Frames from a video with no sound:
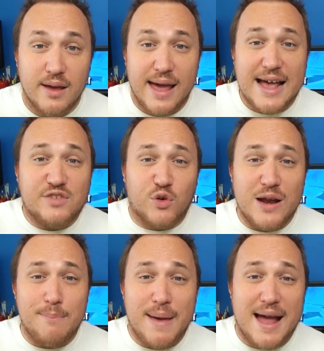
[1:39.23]
As for
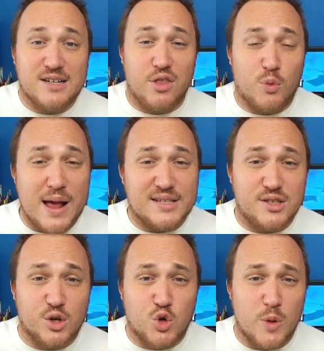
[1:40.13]
impact on the rest of
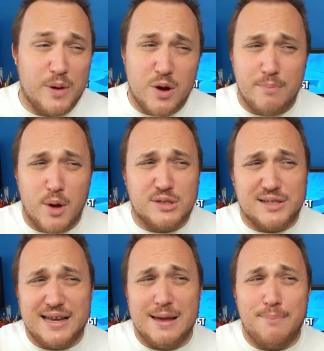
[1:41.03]
the group, it would
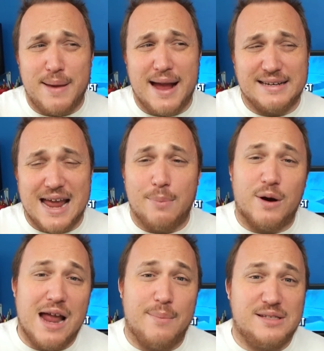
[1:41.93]
mostly impact
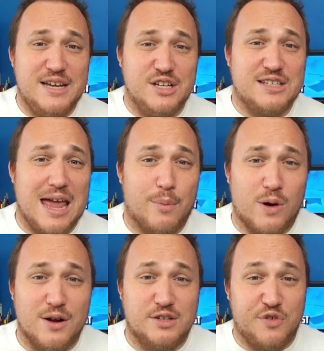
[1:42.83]
Abraham as he just came
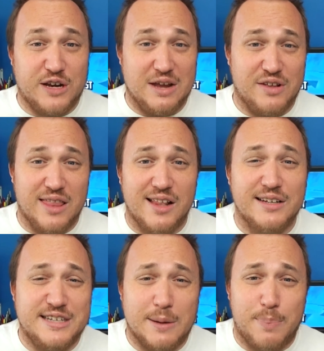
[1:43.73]
around to forgiving the little
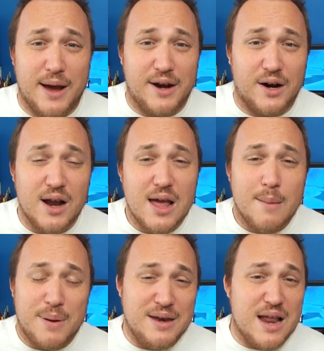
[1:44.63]
dick biter,
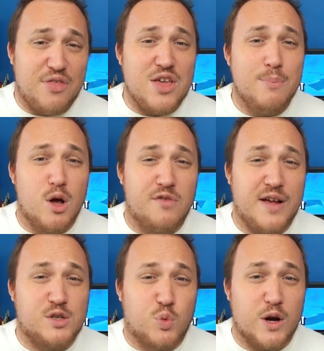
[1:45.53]
but nothing
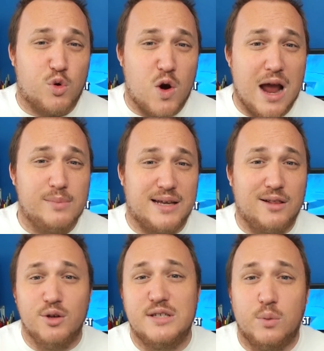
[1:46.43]
motivates Rick Grimes like
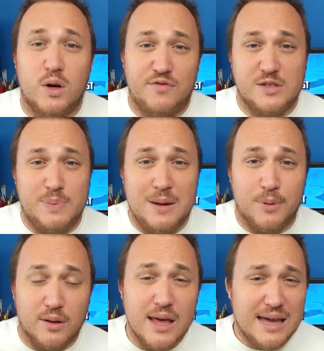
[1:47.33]
losing one of his
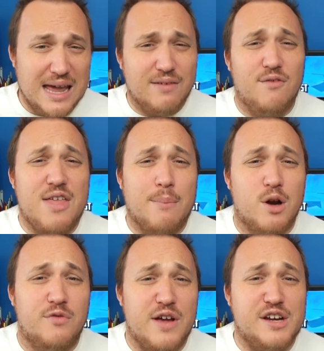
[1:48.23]
people, even if that
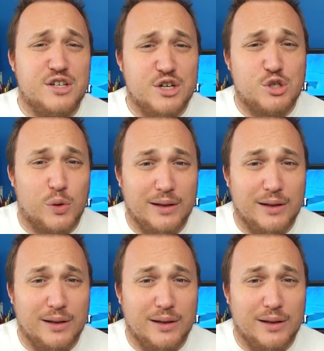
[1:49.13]
motivation is short